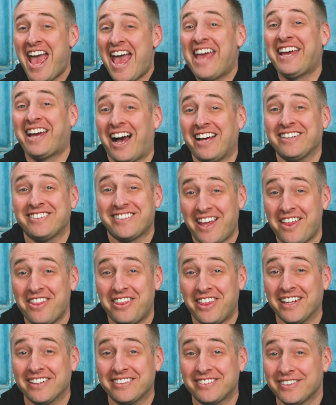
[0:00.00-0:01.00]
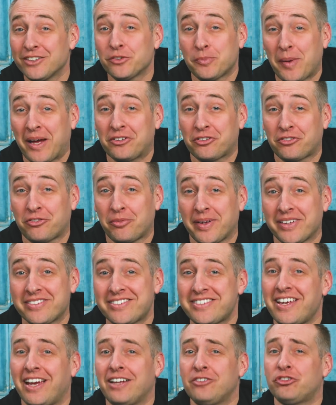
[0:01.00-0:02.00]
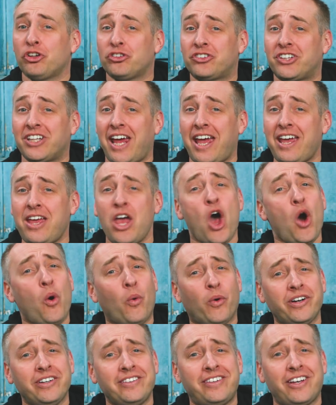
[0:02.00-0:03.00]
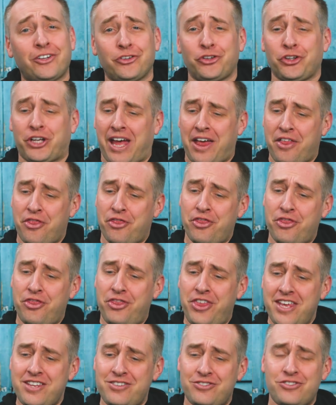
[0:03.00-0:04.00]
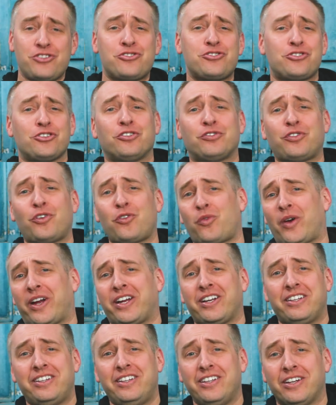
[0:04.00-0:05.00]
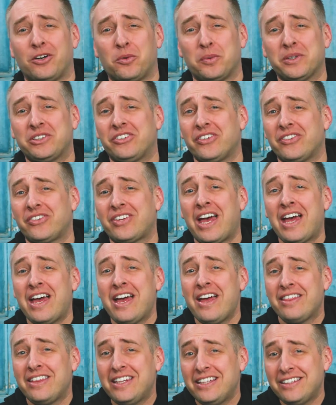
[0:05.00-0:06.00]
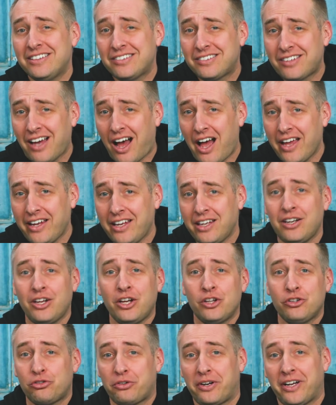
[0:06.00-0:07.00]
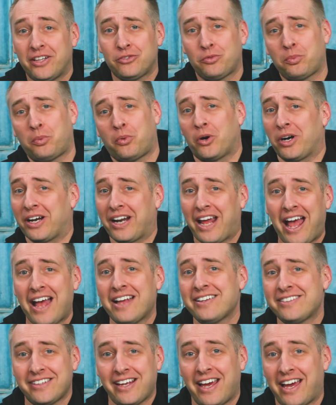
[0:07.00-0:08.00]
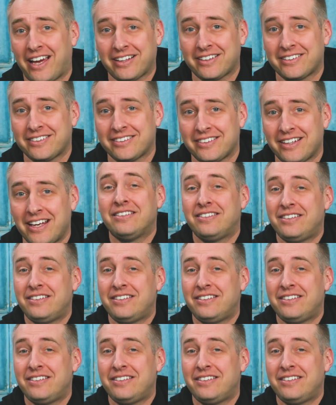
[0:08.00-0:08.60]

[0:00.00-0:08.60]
Hey guys, this is Patrick from STH. Today, we're going to take a look at this server right here, which is the Tyan Transport SX